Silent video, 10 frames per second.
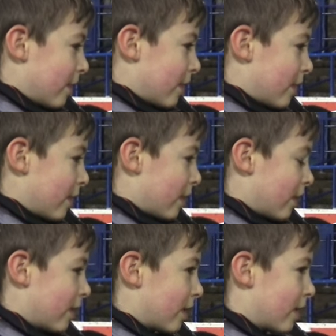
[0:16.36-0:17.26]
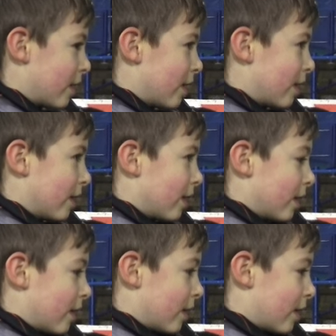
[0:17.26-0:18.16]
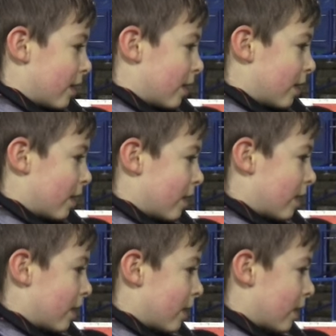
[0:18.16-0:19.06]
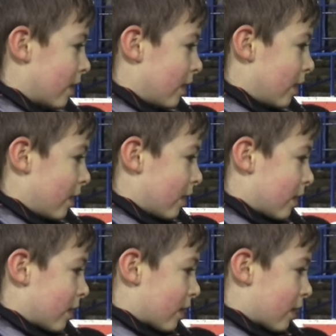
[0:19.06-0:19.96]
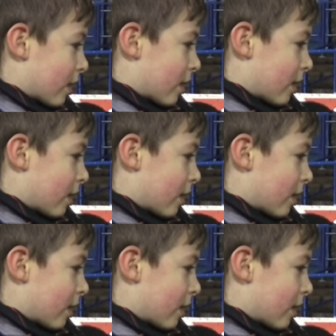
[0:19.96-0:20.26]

[no speech]